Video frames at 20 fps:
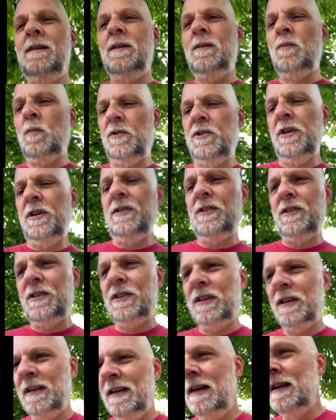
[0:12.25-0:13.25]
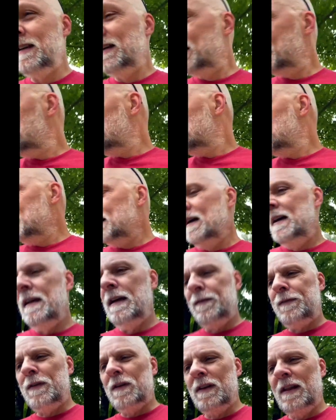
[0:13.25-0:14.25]
which is,
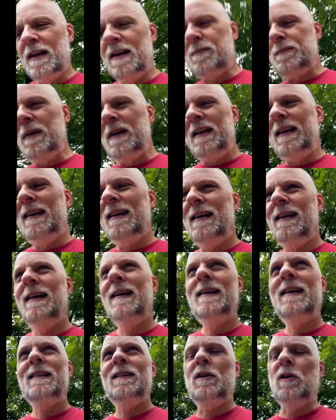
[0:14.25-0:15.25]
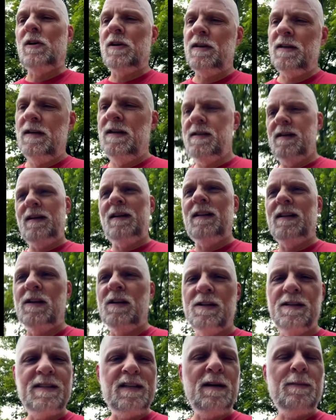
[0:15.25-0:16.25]
if you're like me, look, a little
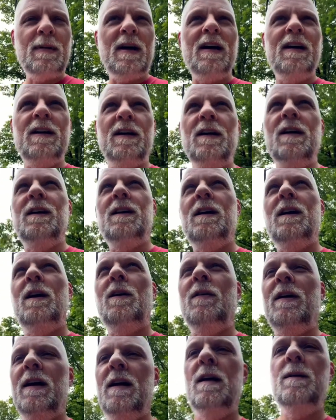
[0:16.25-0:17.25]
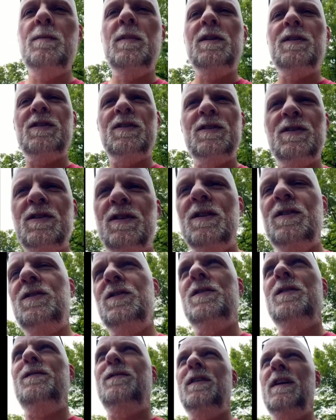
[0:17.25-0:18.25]
TMI here. All right, this is
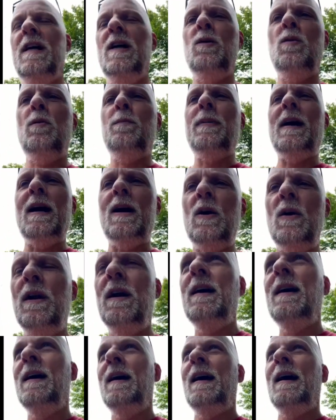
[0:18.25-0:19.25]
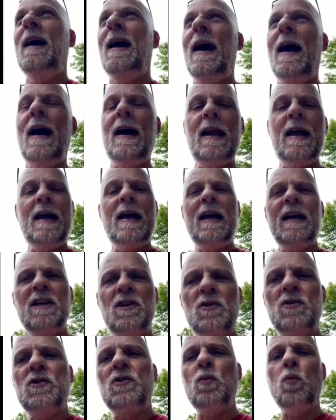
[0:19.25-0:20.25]
a video about how to hack your
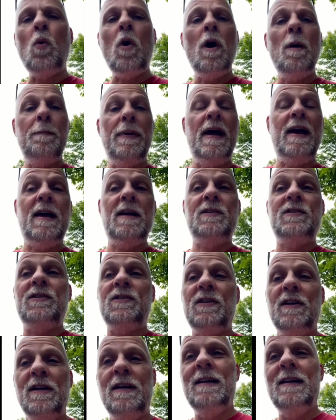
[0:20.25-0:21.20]
swamp ass.